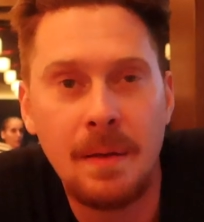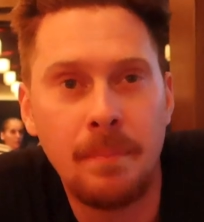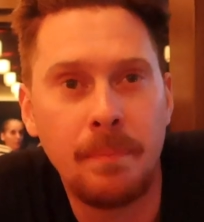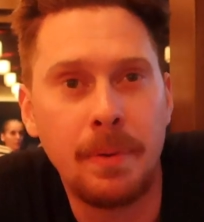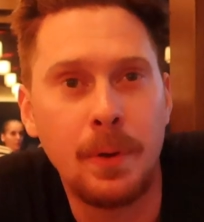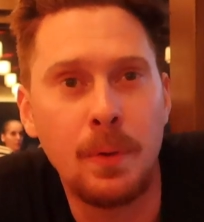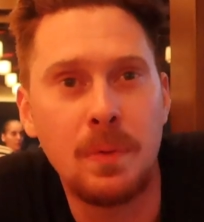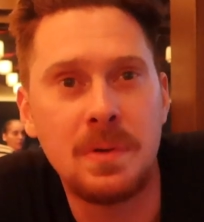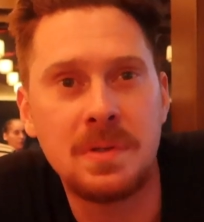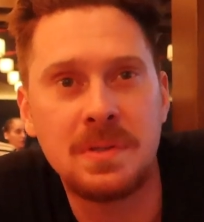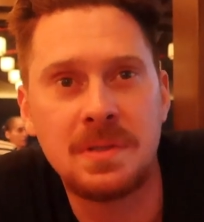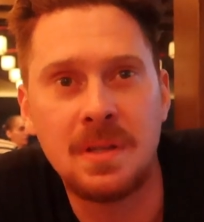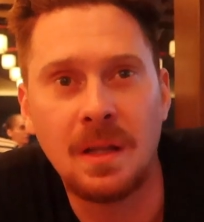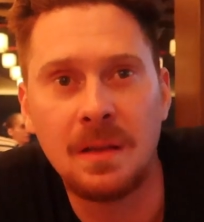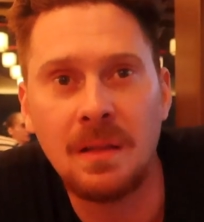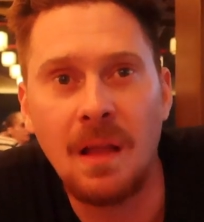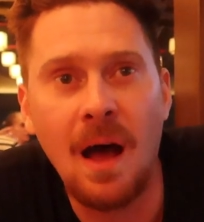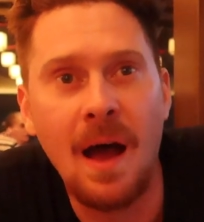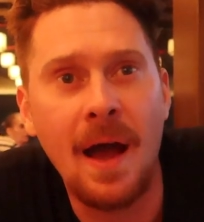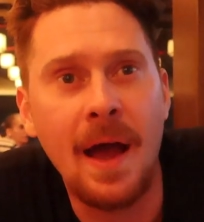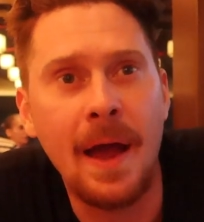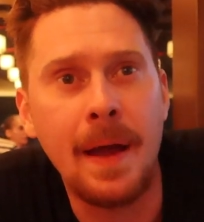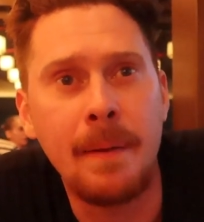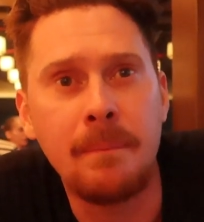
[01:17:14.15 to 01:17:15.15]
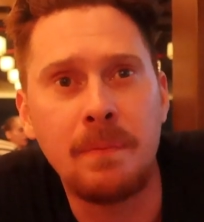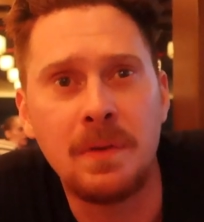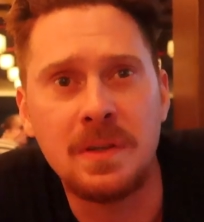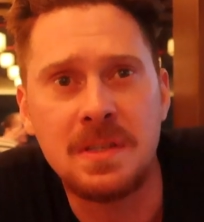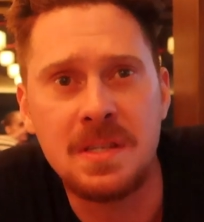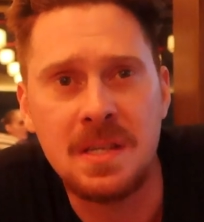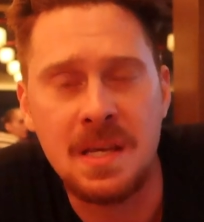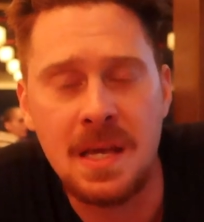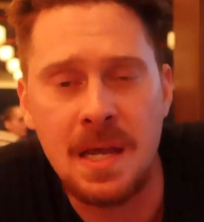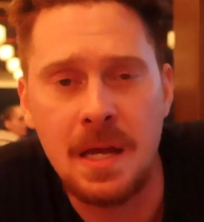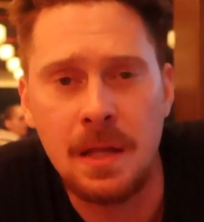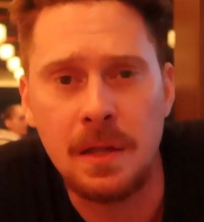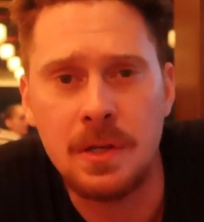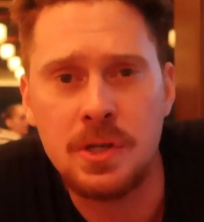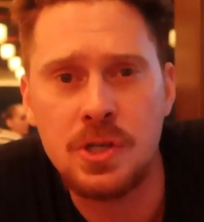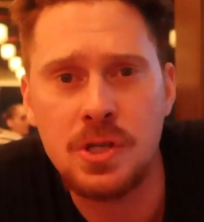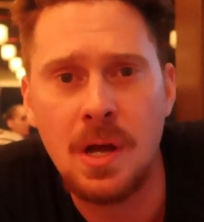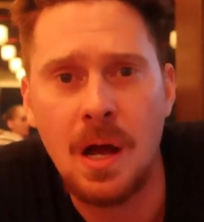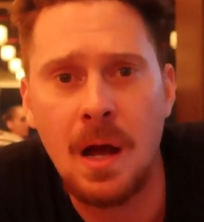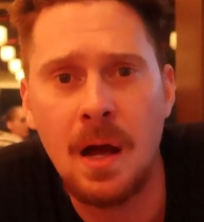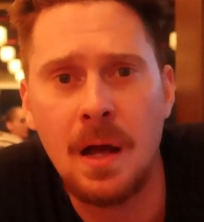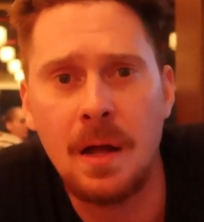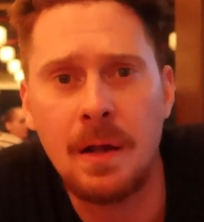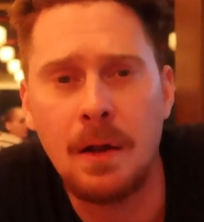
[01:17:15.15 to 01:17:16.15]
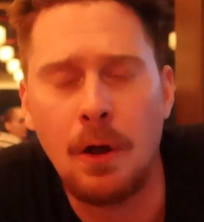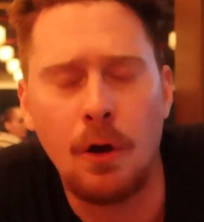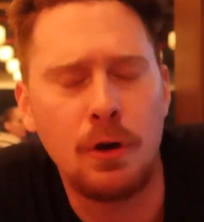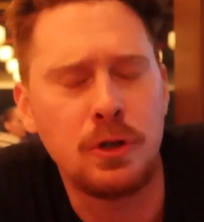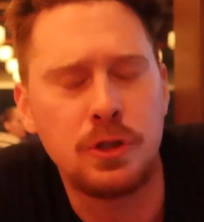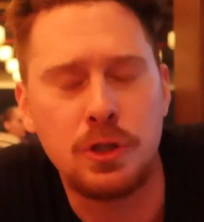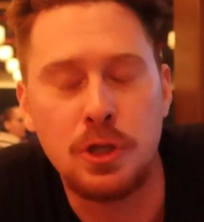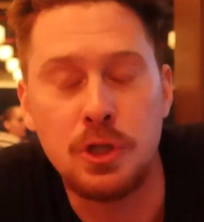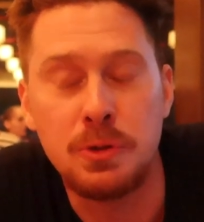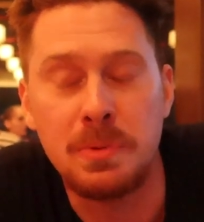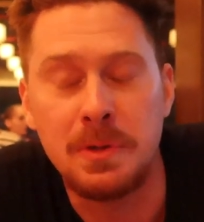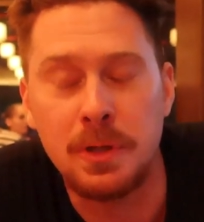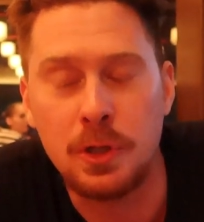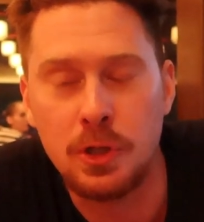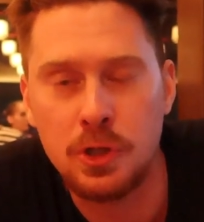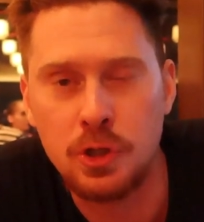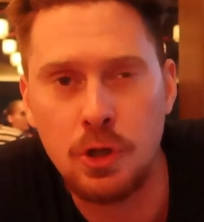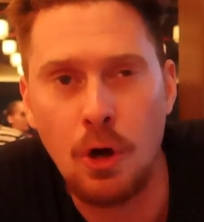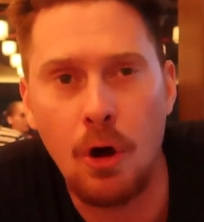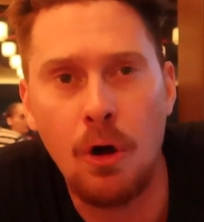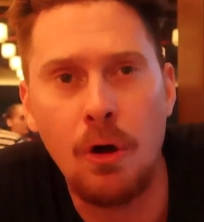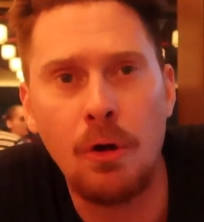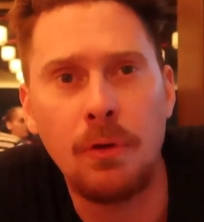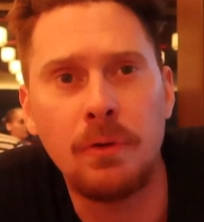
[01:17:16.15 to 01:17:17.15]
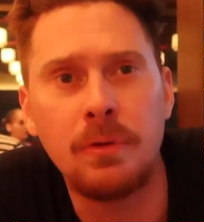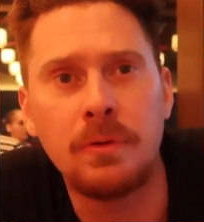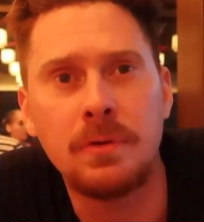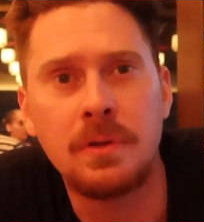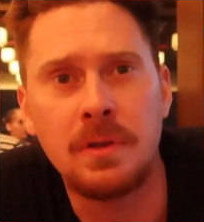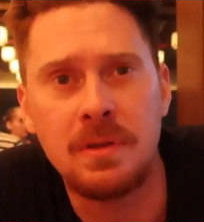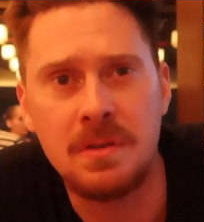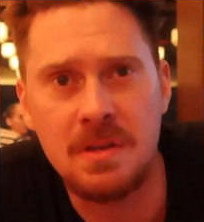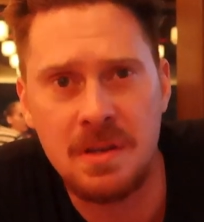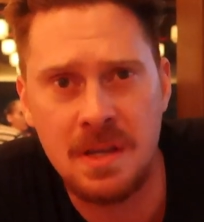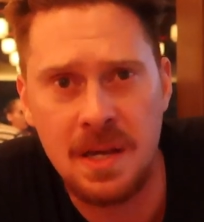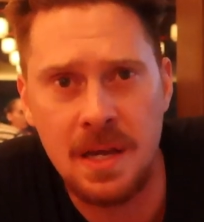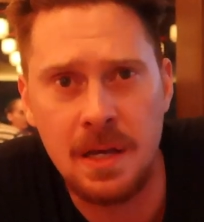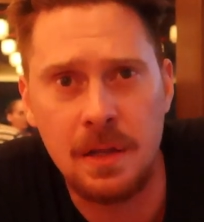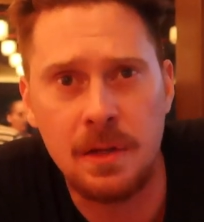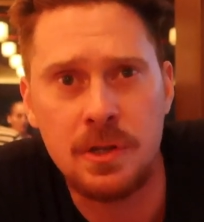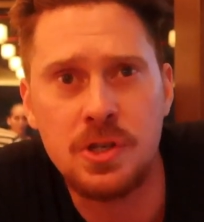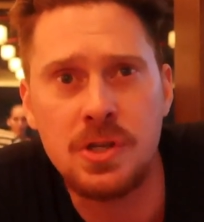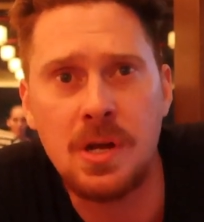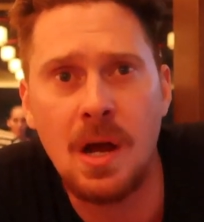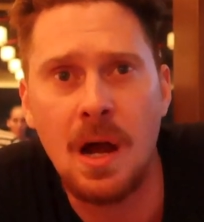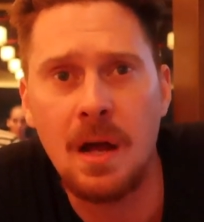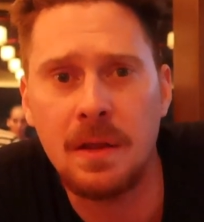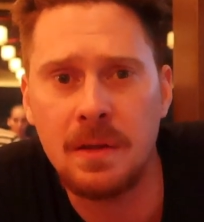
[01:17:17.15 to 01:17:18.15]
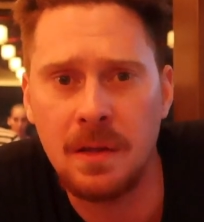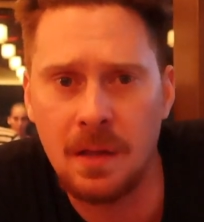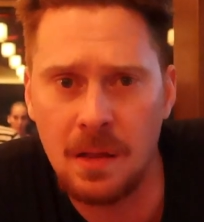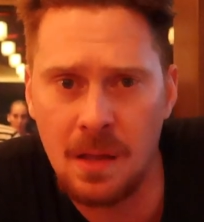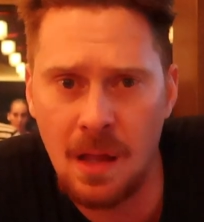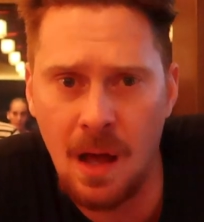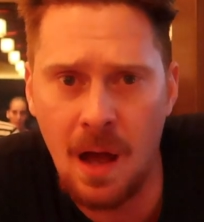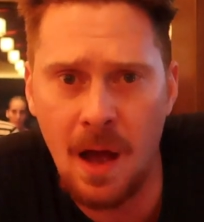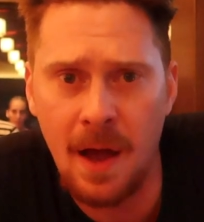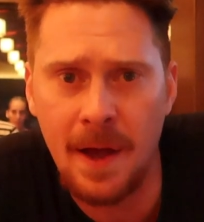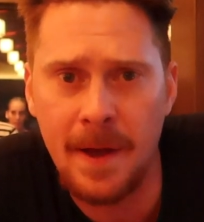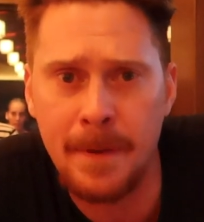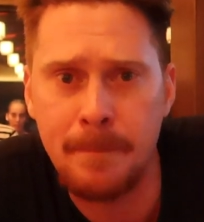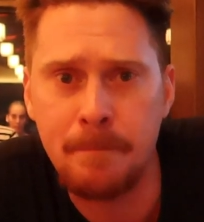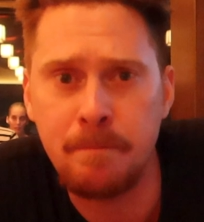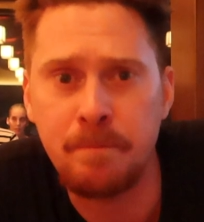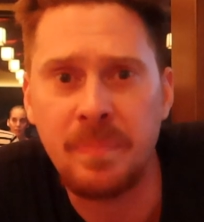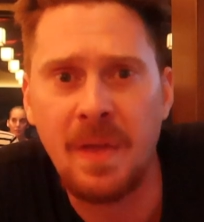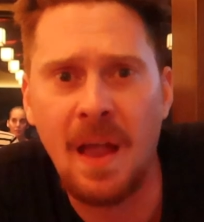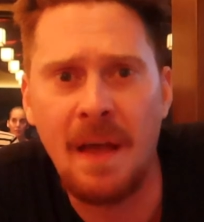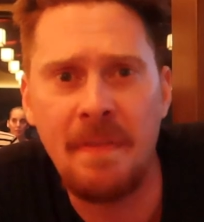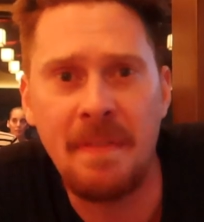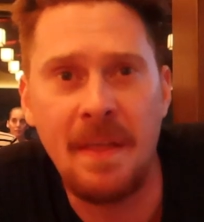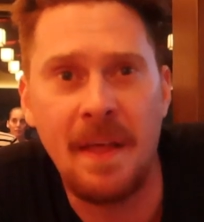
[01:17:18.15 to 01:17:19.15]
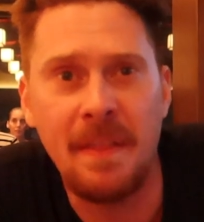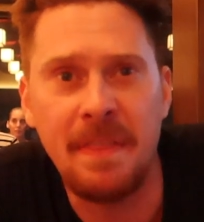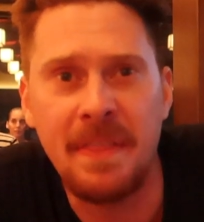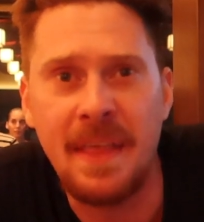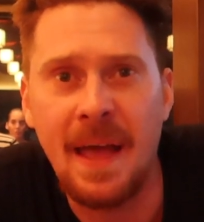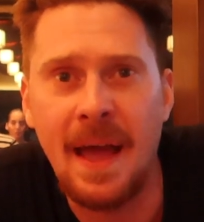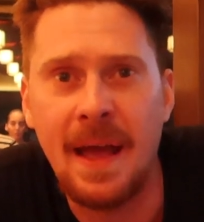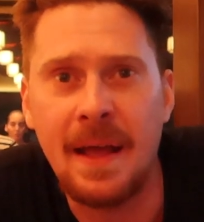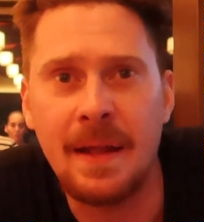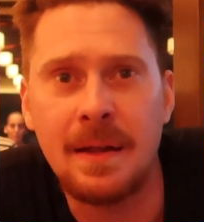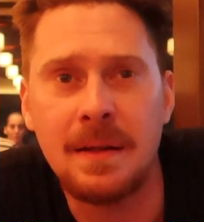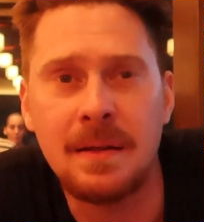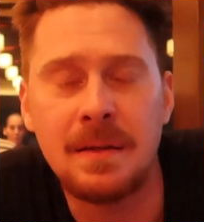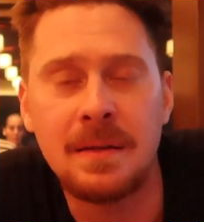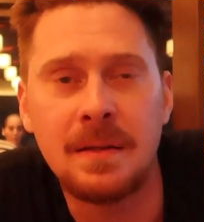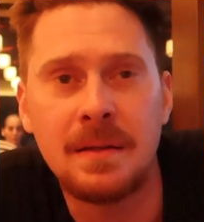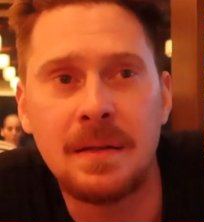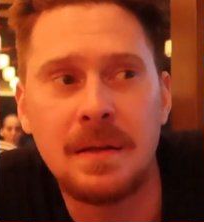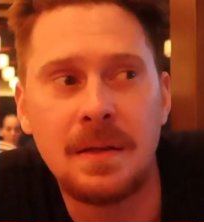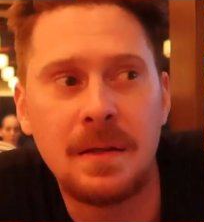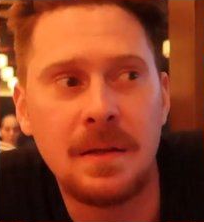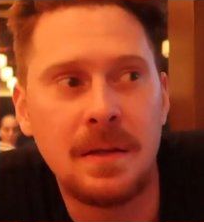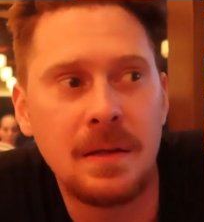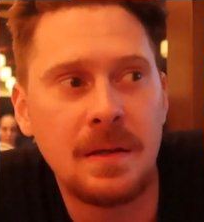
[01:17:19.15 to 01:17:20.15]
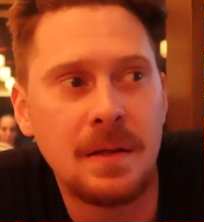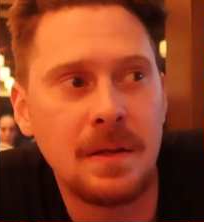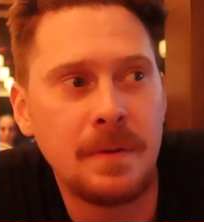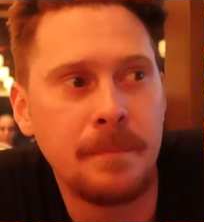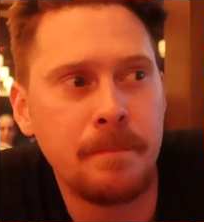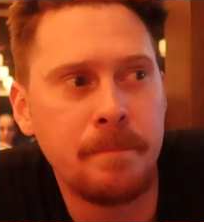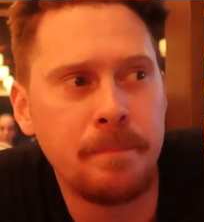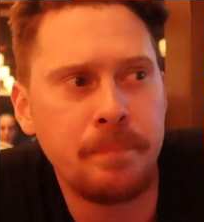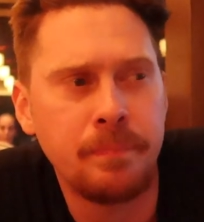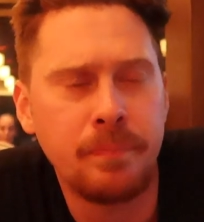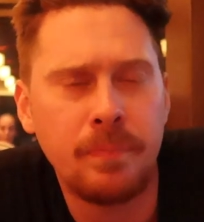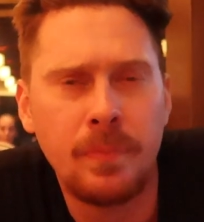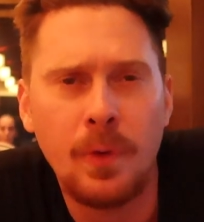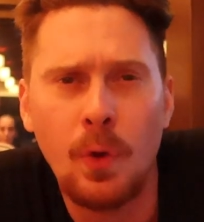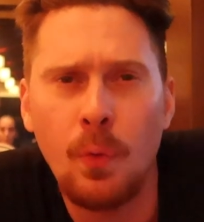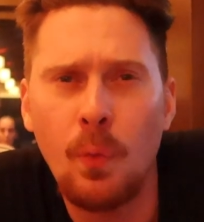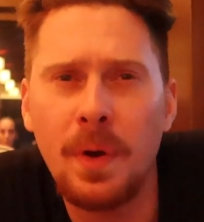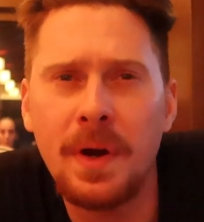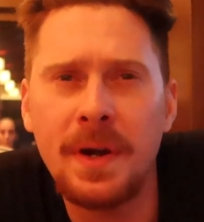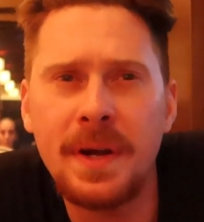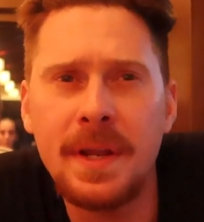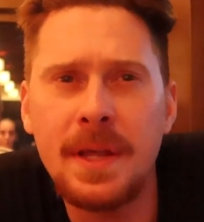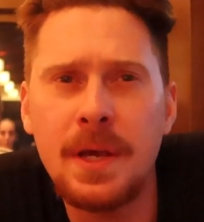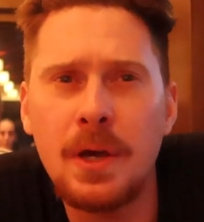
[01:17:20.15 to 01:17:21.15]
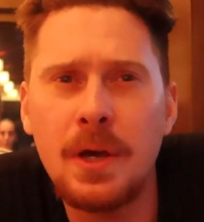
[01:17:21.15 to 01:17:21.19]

But it was the lime, the tequila shot, or excuse me, the salt, the tequila shot, the lime, and then that what did he